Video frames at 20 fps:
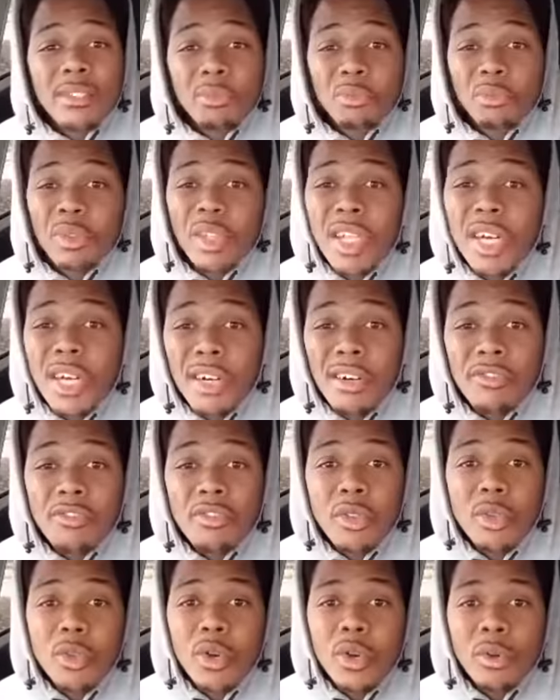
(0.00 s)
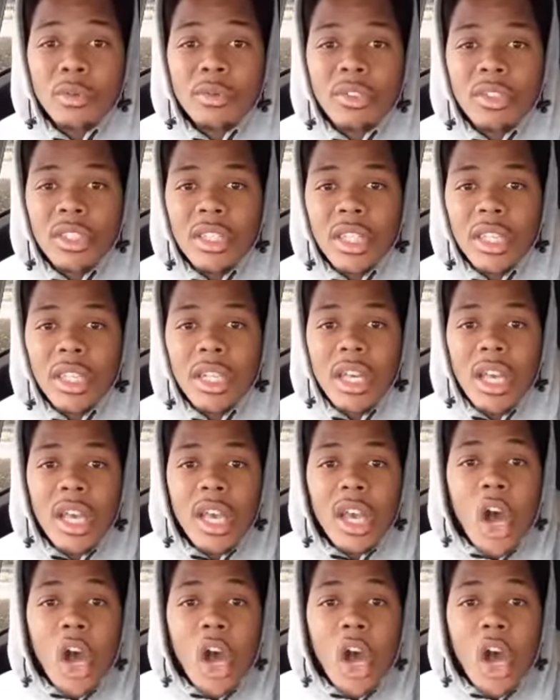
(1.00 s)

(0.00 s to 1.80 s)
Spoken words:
some love. You know what I'm saying?